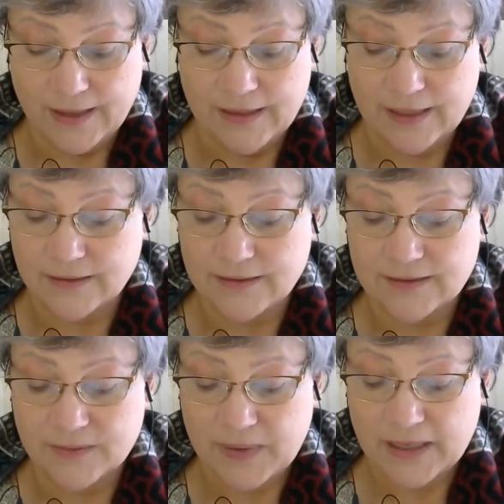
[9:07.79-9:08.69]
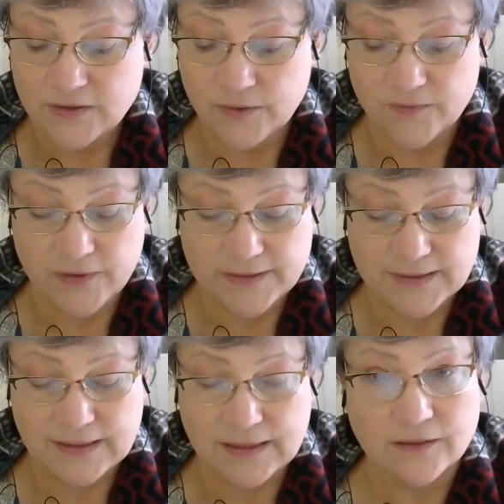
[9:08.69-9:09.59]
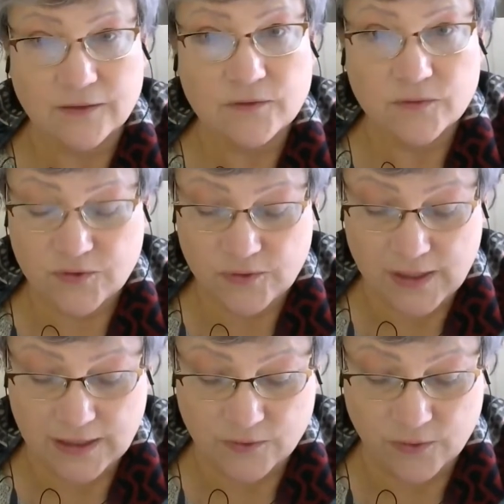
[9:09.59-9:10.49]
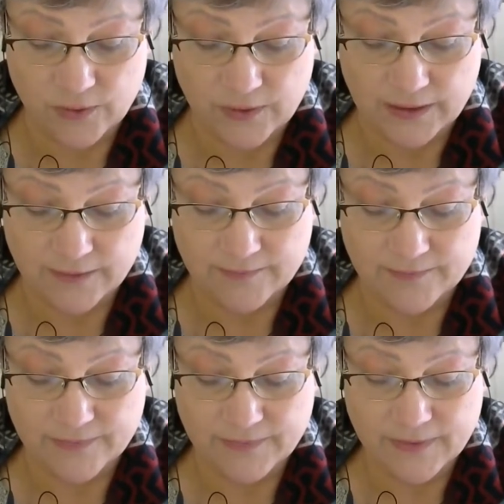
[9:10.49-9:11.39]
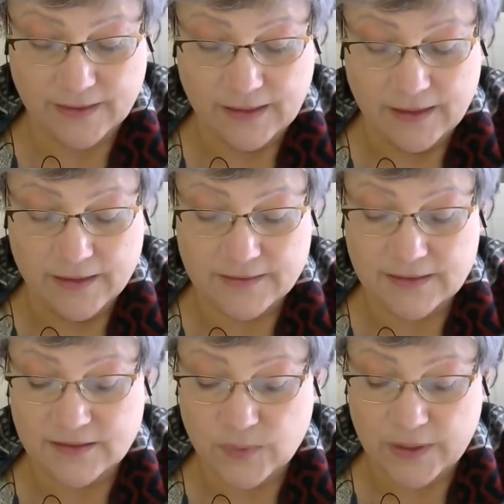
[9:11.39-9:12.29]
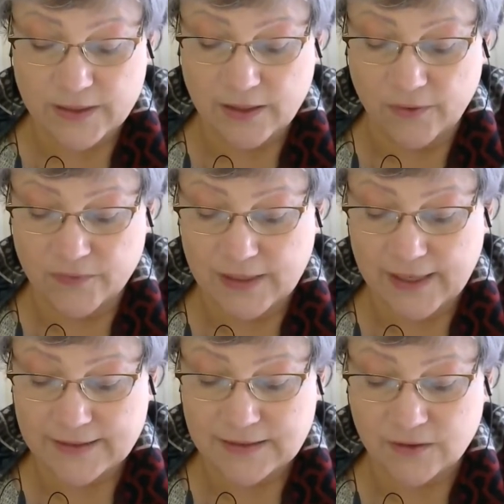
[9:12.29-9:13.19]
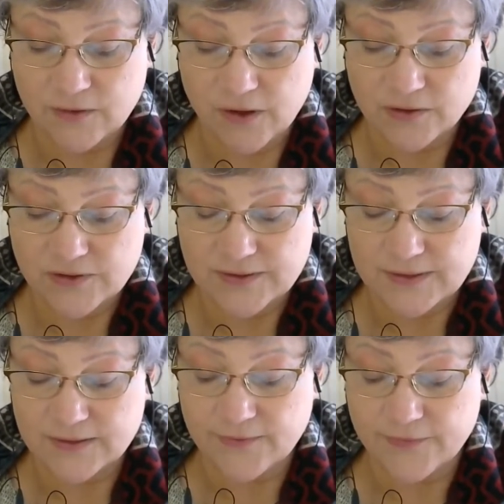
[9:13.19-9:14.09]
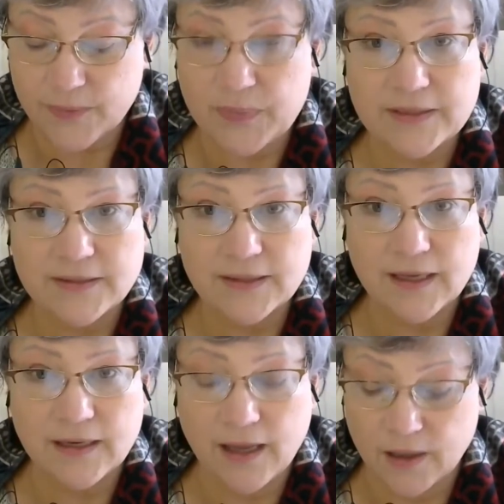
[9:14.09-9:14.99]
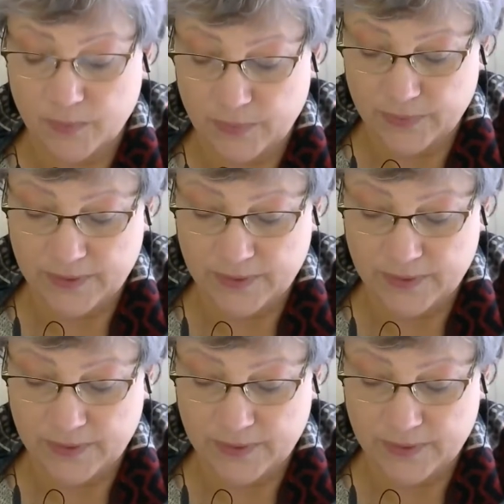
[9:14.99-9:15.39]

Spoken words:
Then it is a matter of listening to that knowing. This is where the overlighting consciousness of the Pitta can help.